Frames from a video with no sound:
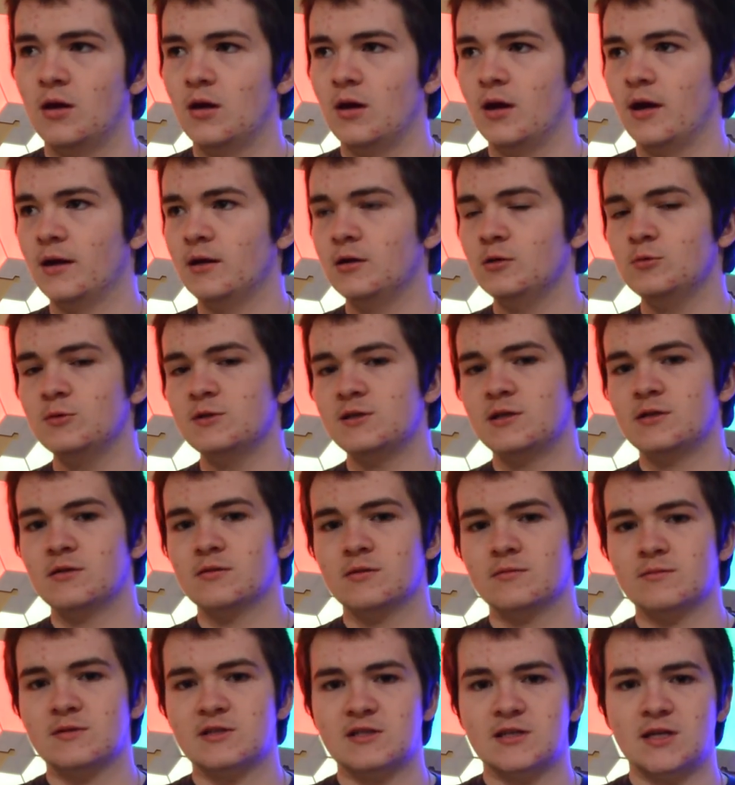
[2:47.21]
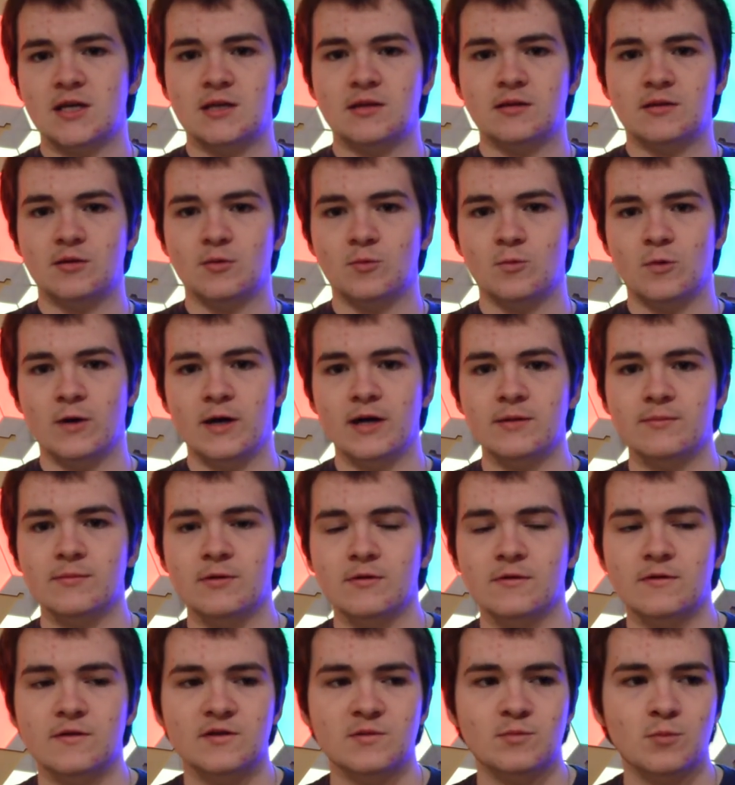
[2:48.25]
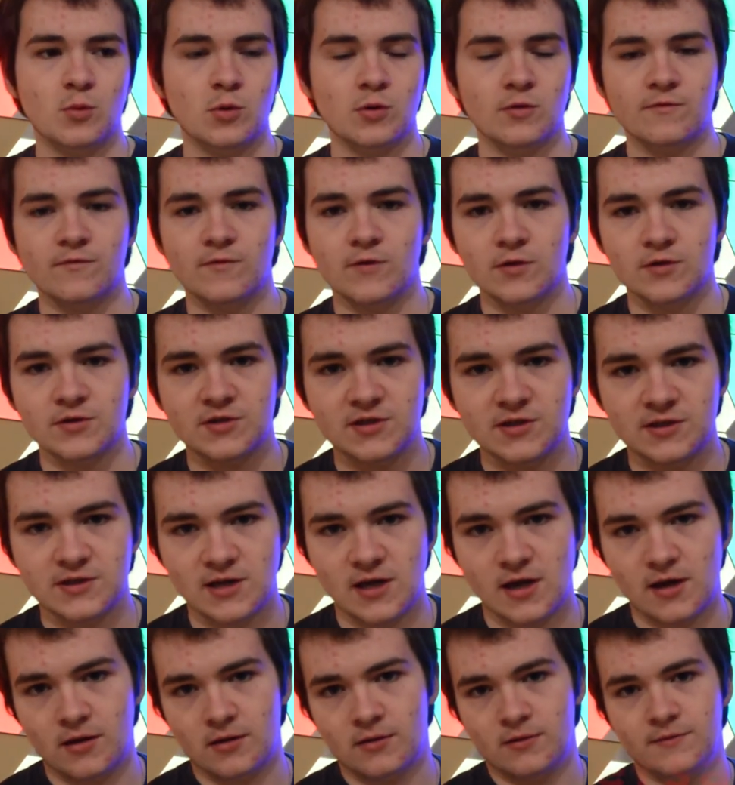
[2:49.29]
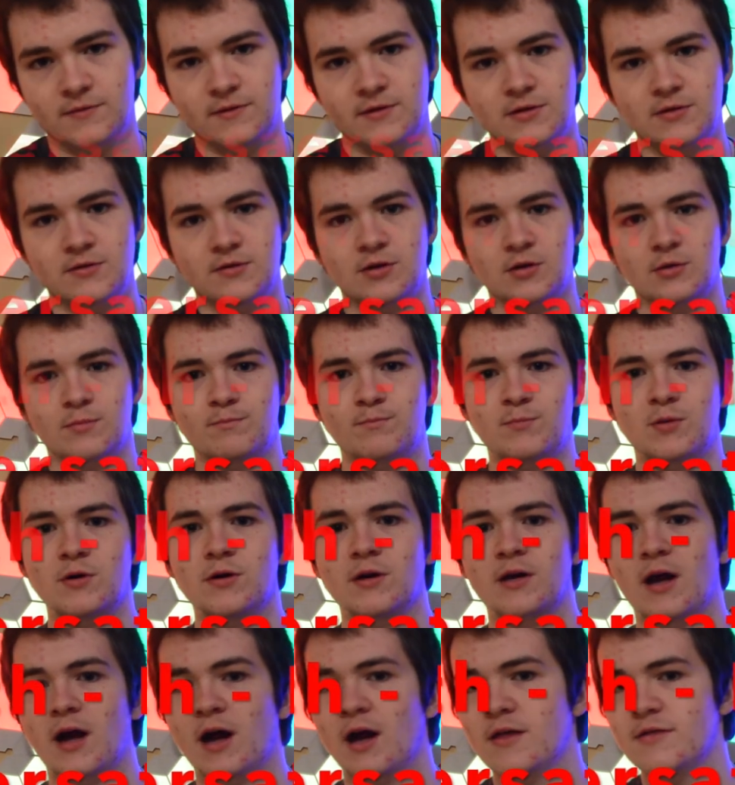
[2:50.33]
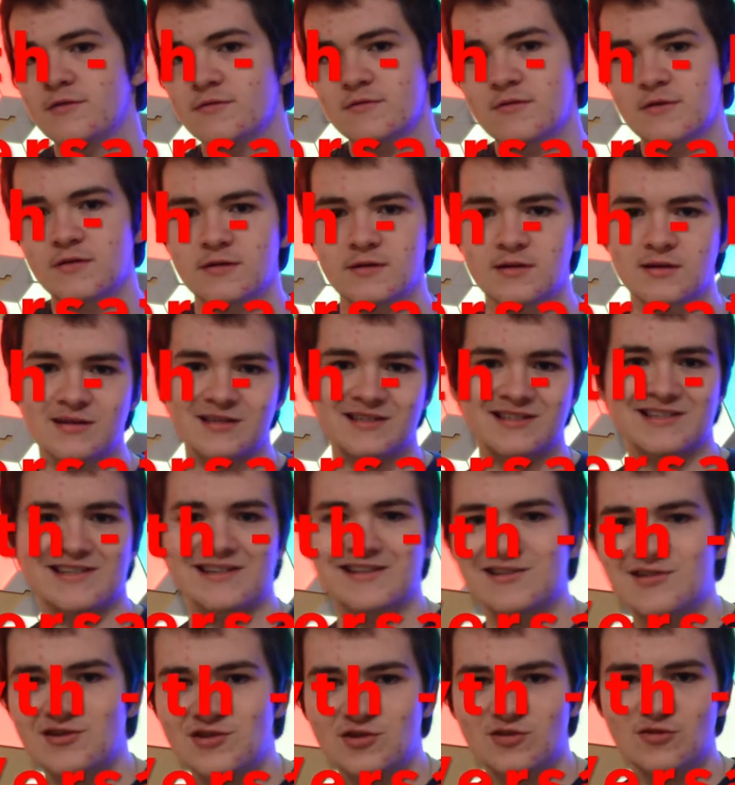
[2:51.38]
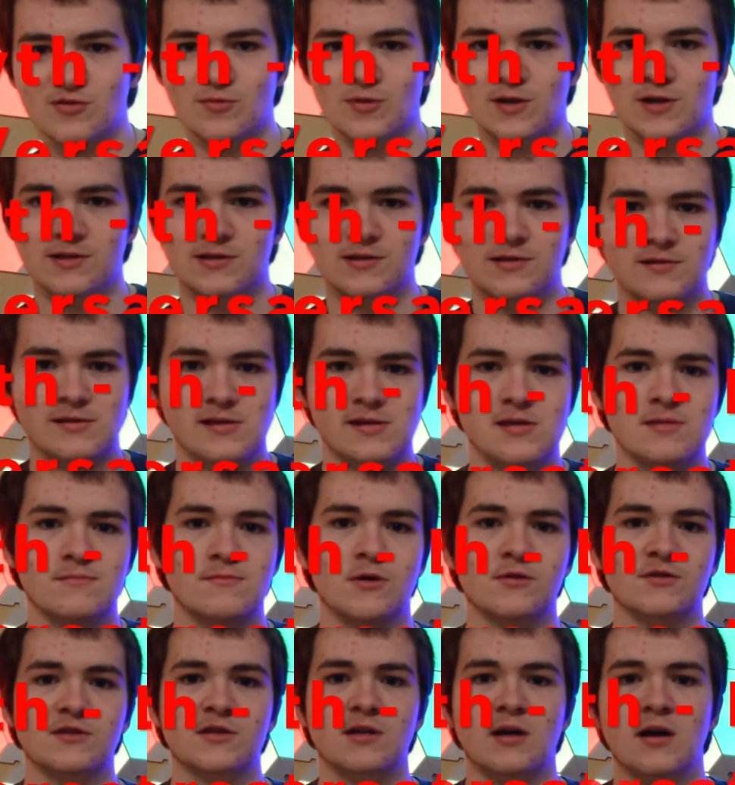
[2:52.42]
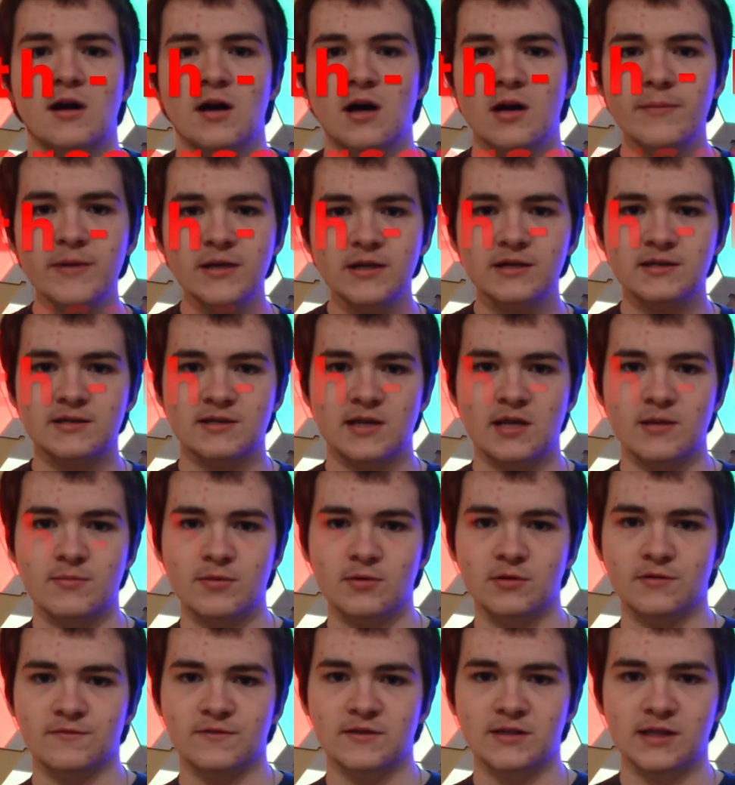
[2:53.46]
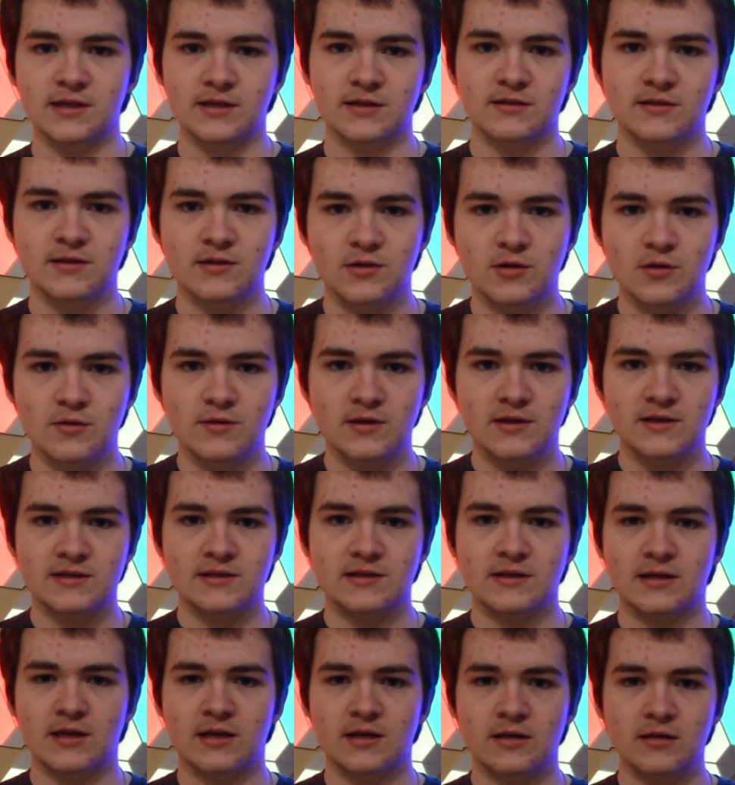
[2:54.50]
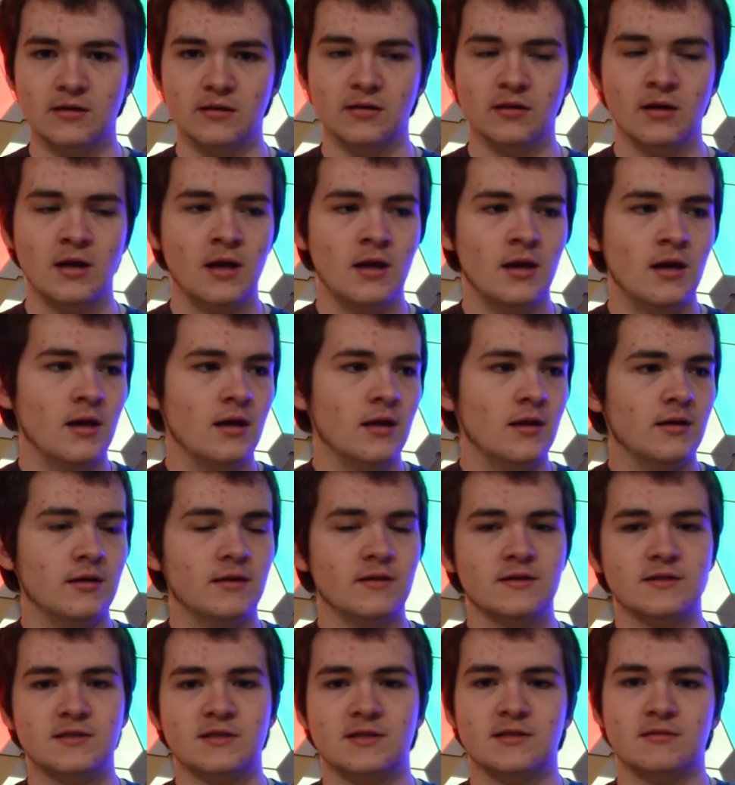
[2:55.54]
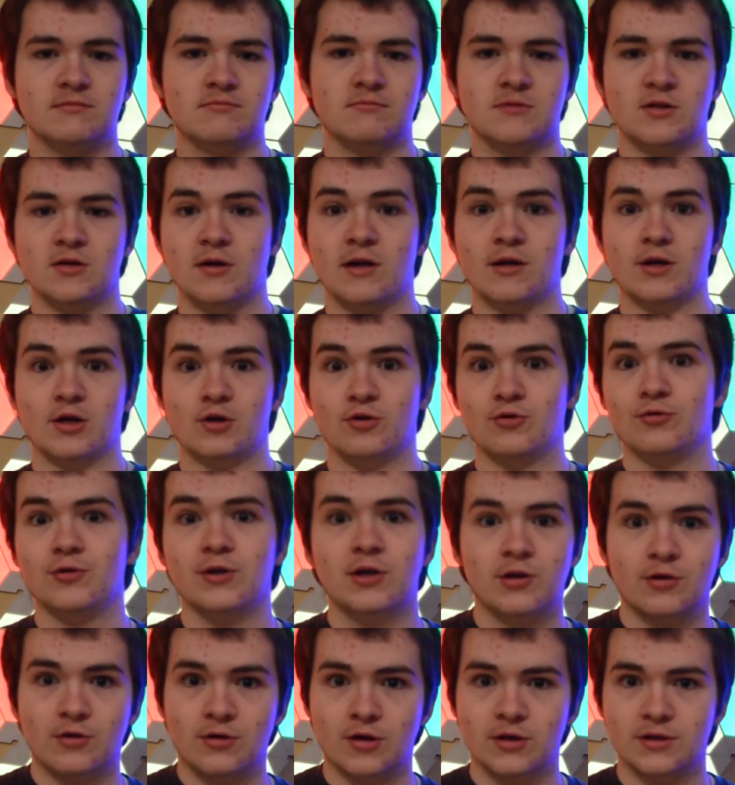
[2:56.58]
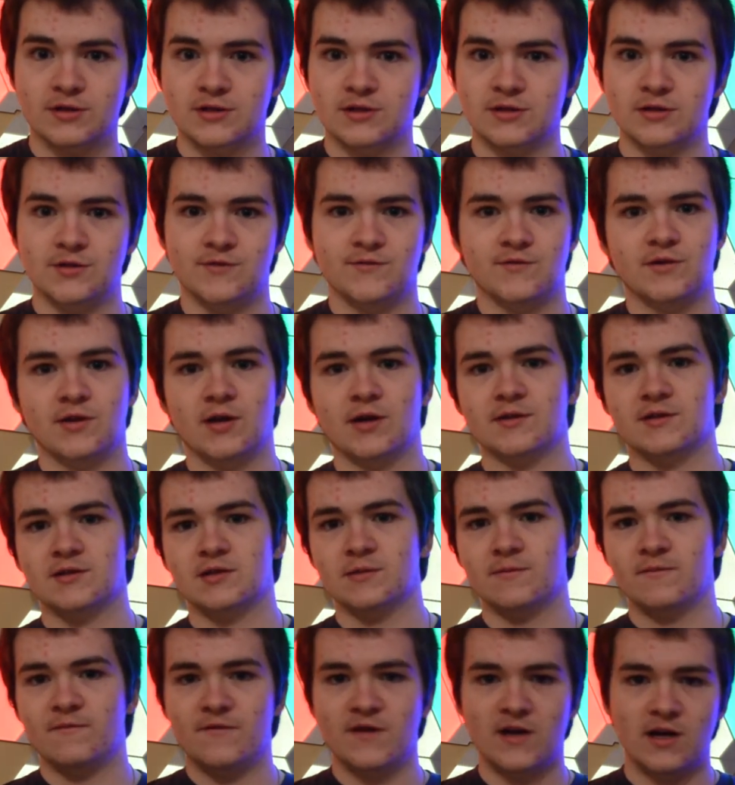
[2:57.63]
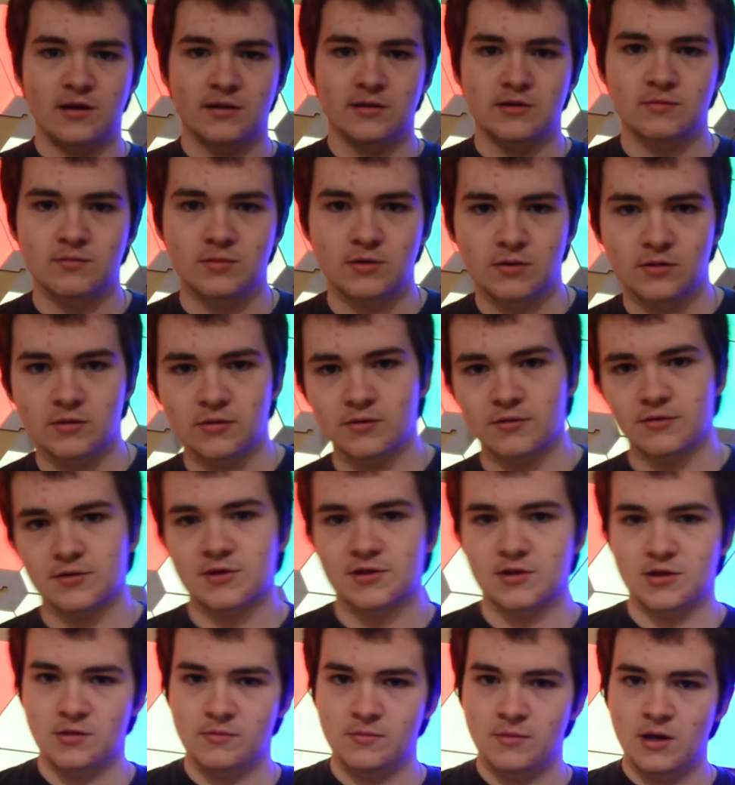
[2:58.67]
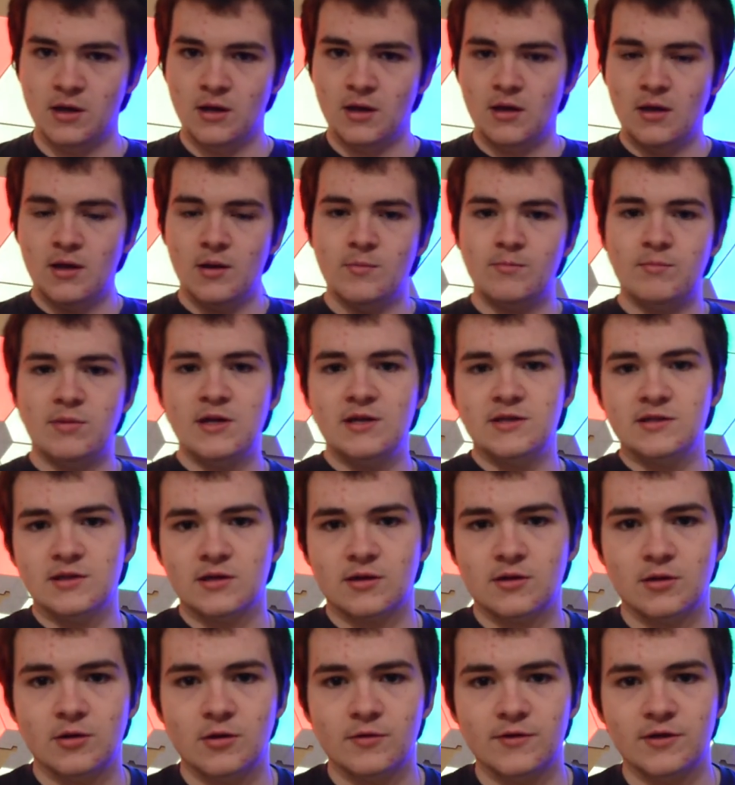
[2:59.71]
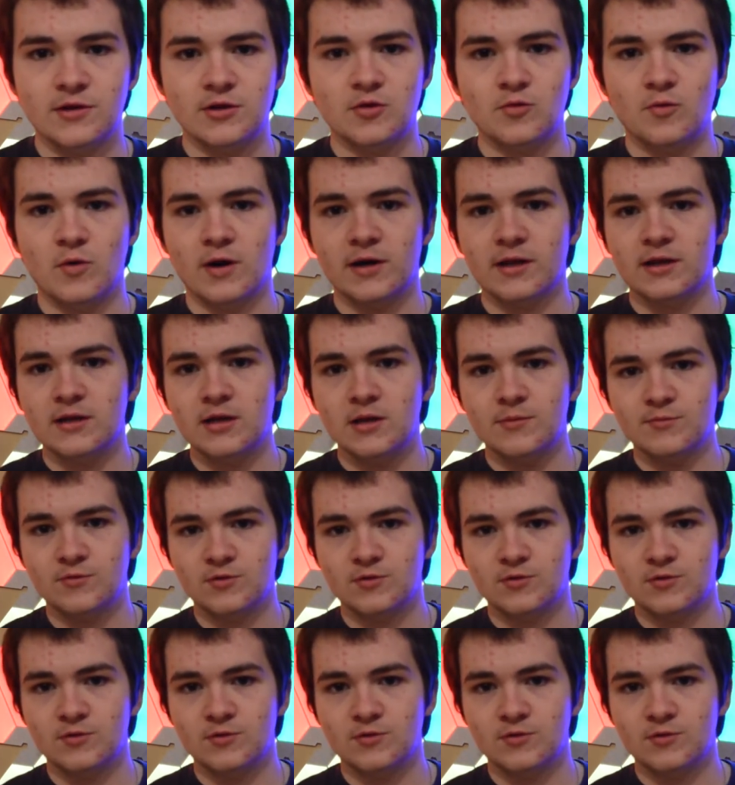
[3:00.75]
I always hear them say that the wide mouth is more versatile, that you can put other things into it. And the most common example of needing to do this that I hear is you're at a creek crossing. You've got some valuable or some piece of clothing you want to keep